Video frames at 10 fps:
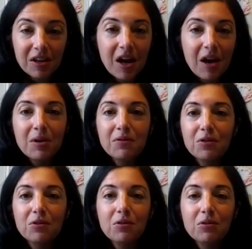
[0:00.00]

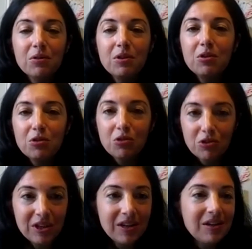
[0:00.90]
However,
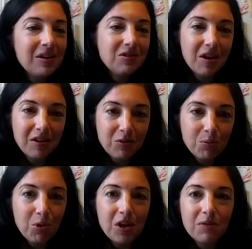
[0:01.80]
usually, to Ellie's
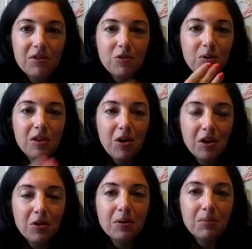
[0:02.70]
point of this being the
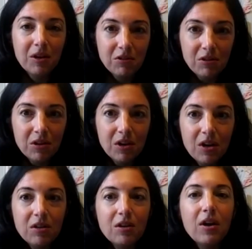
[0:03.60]
ongoing muscle,
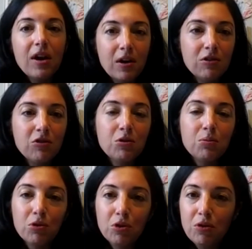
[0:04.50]
there are areas to
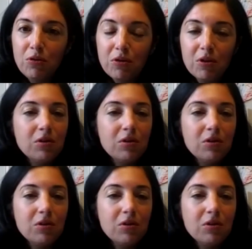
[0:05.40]
improve.